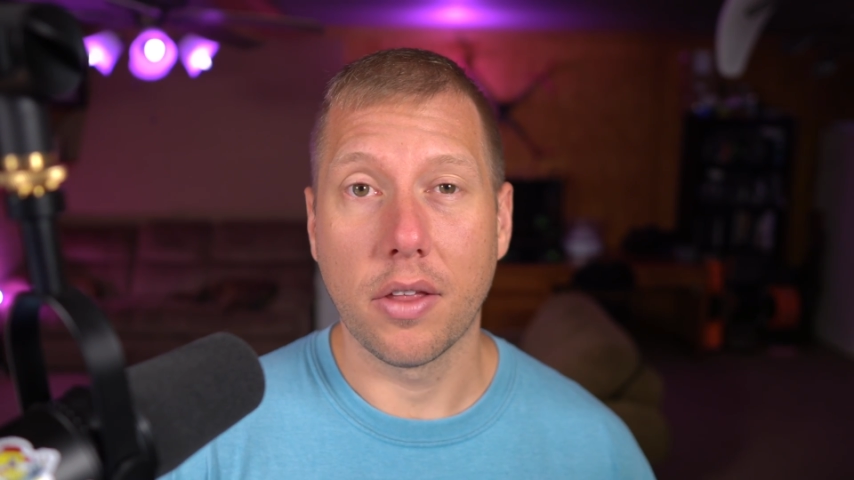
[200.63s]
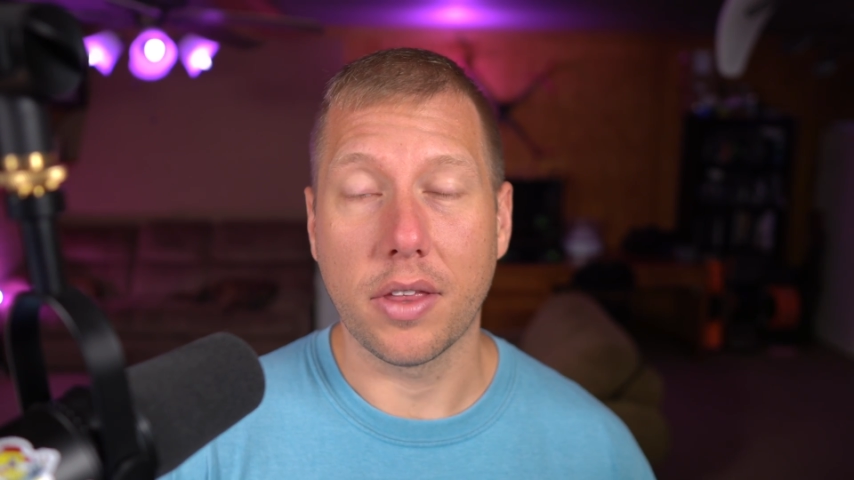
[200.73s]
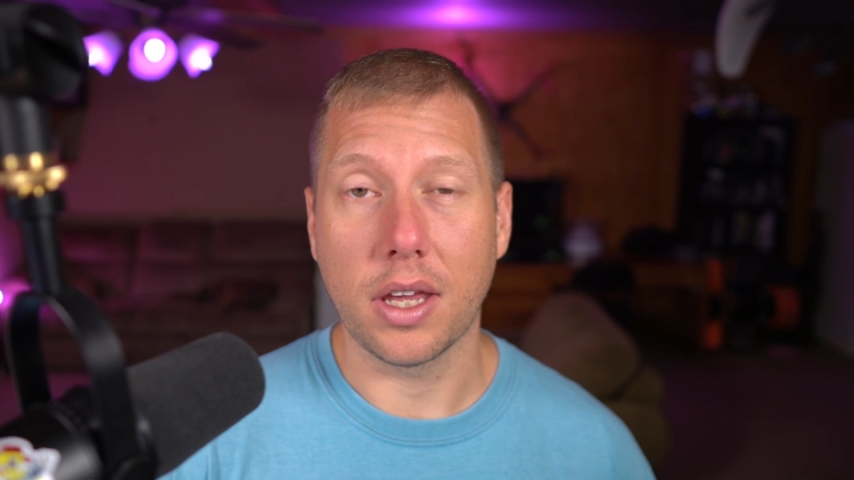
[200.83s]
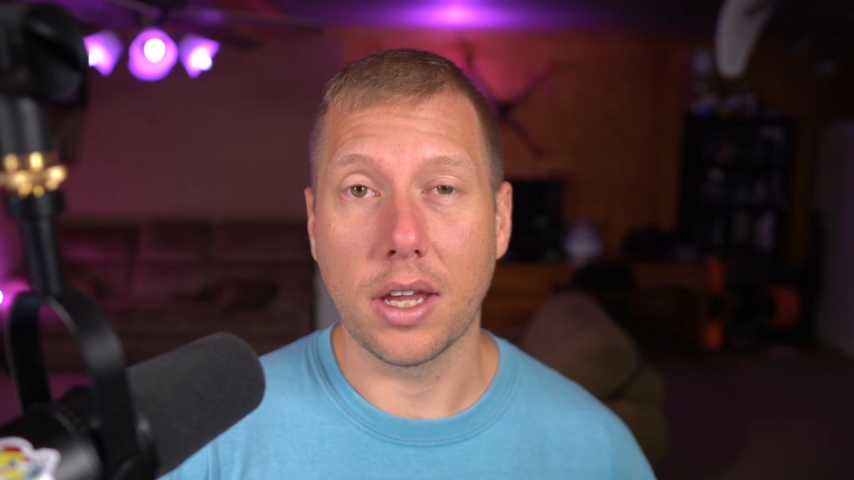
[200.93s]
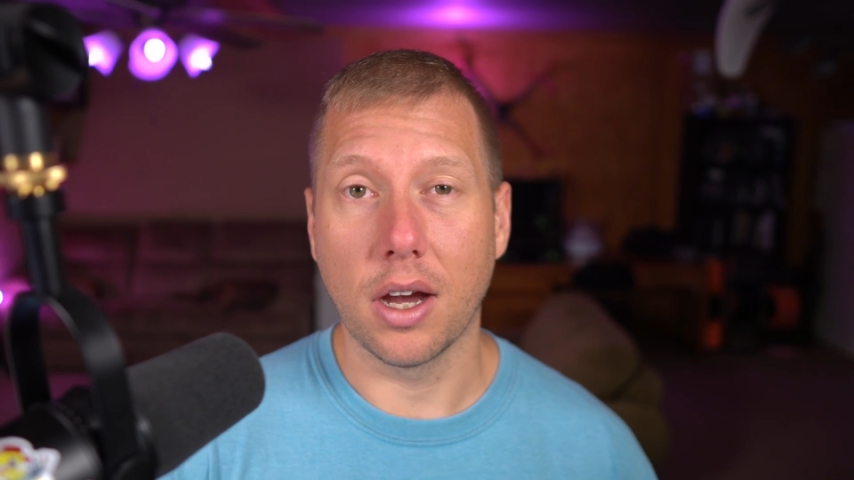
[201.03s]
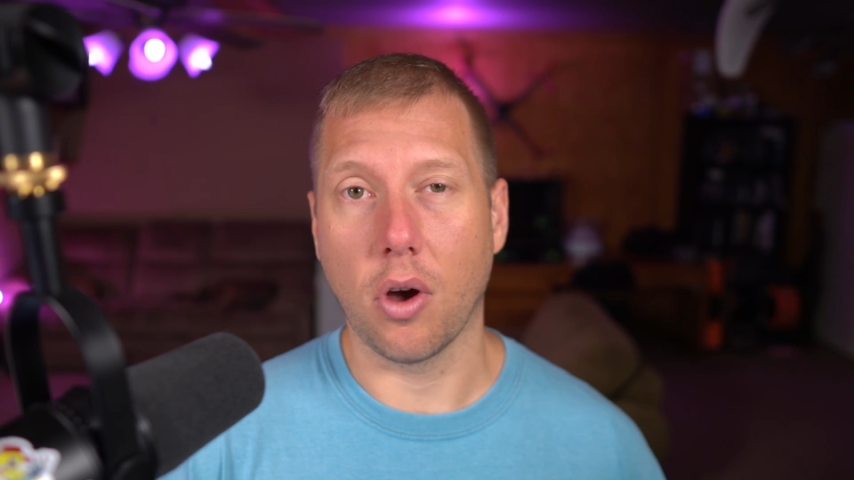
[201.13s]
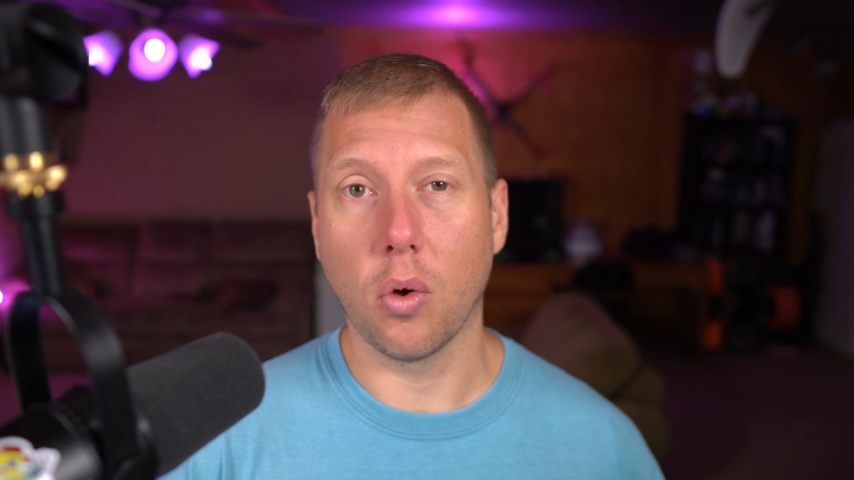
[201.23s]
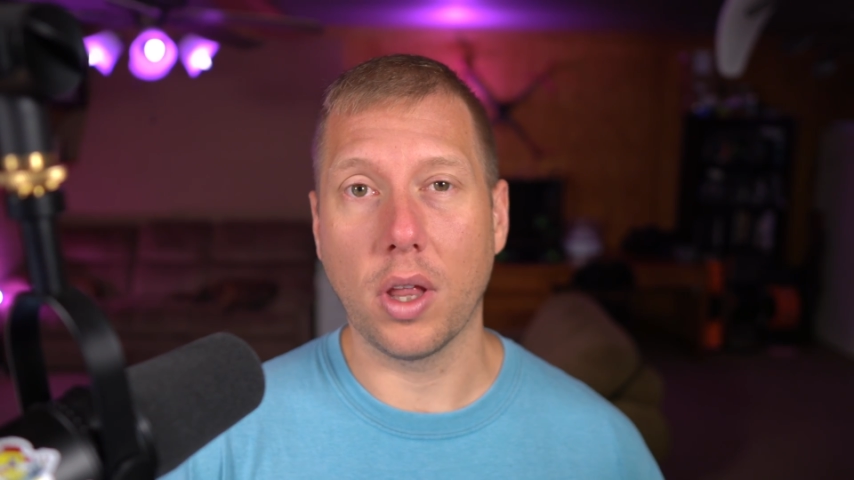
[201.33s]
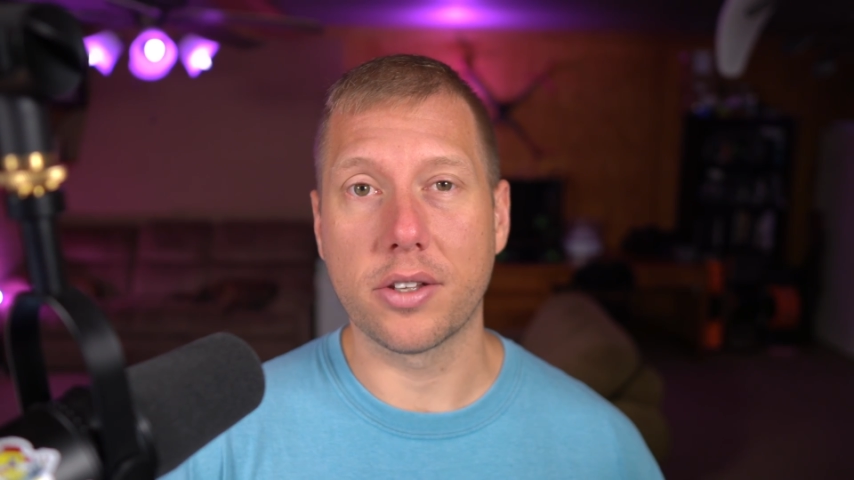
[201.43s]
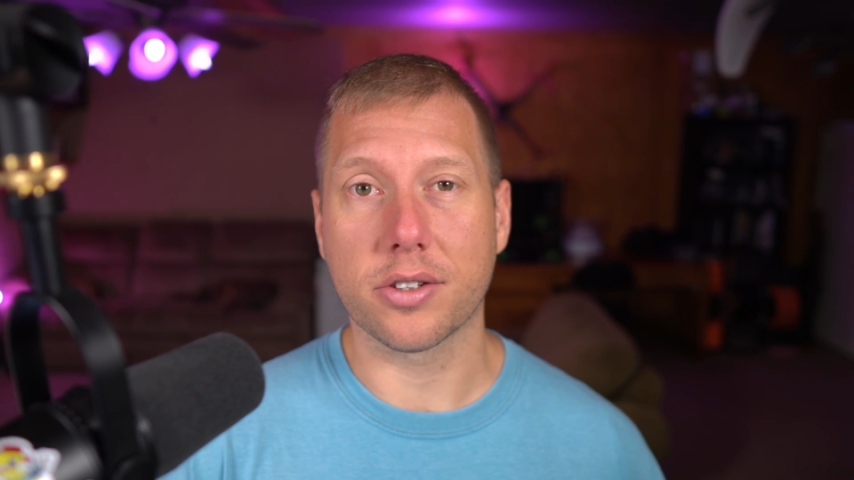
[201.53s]
the
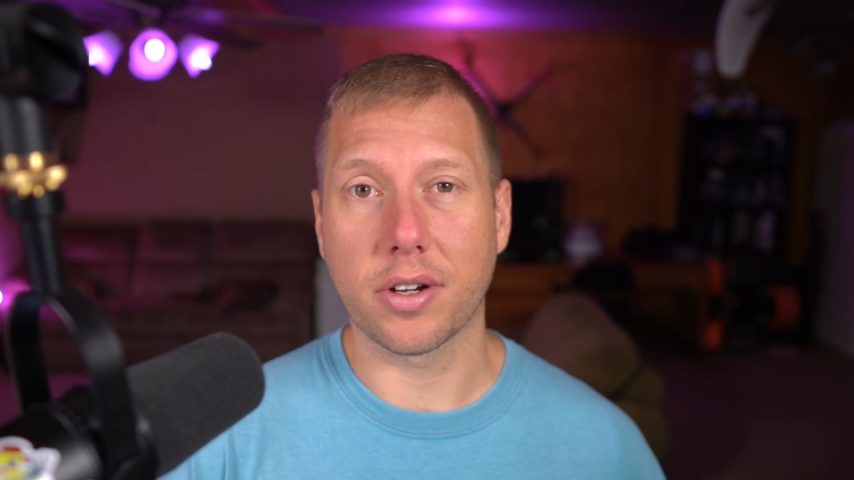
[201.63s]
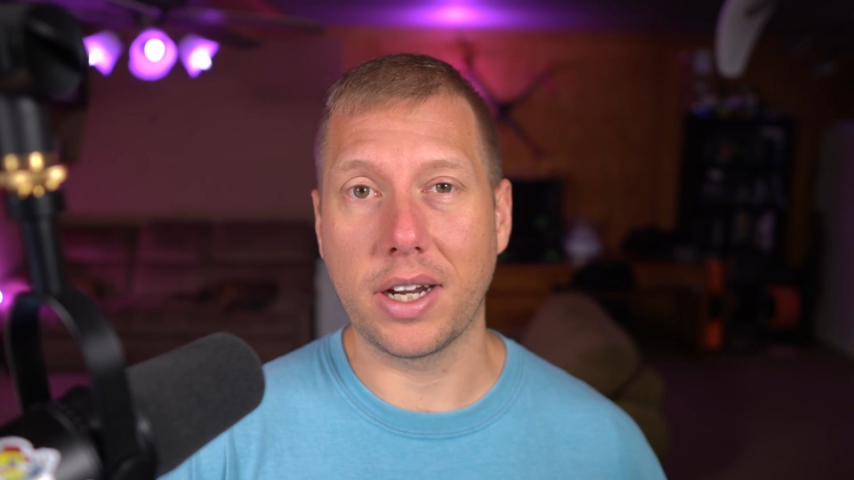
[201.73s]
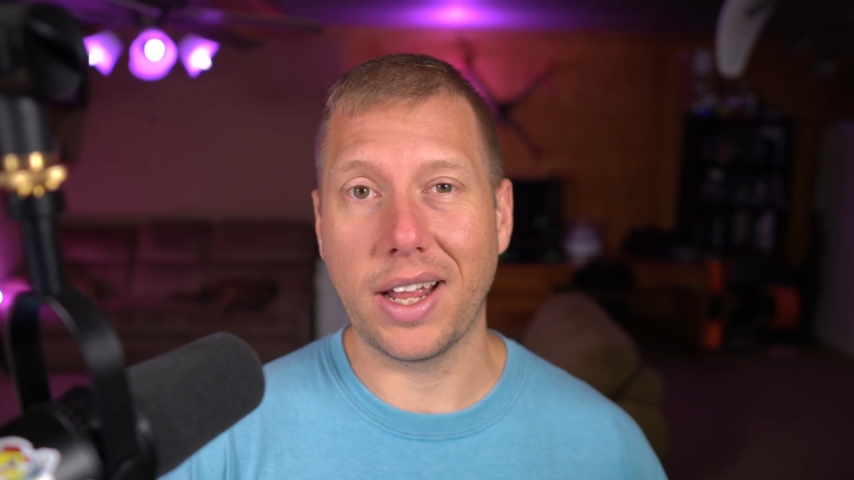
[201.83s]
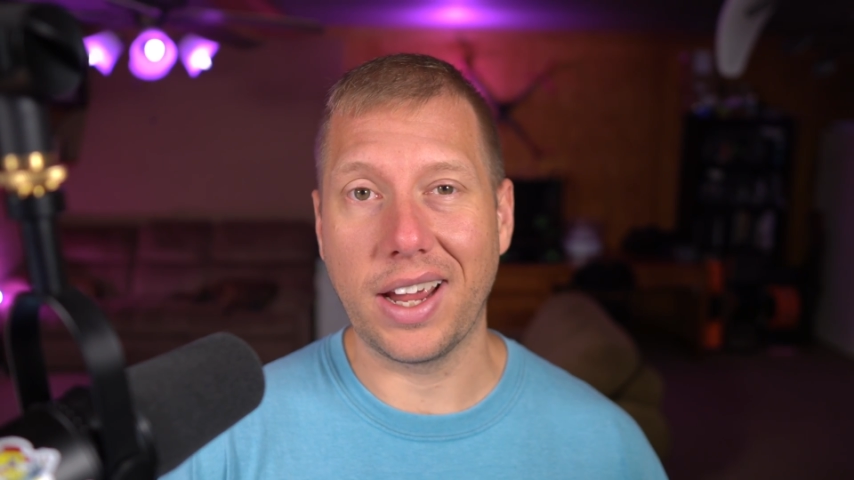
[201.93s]
OLED screen